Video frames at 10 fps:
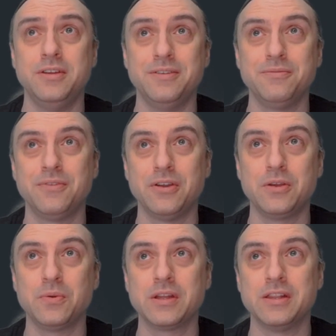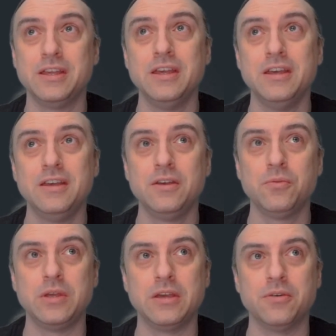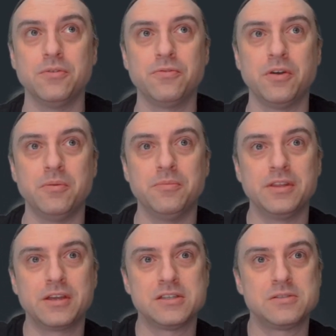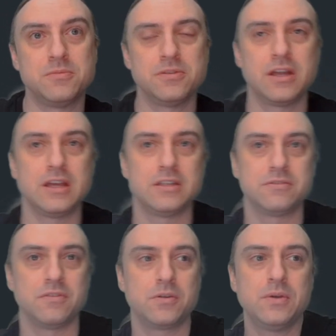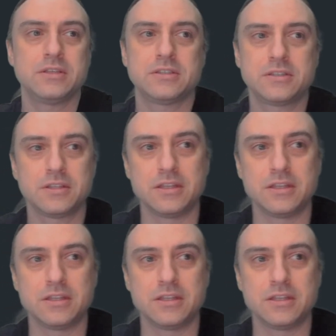very quickly we go from the customer has a request,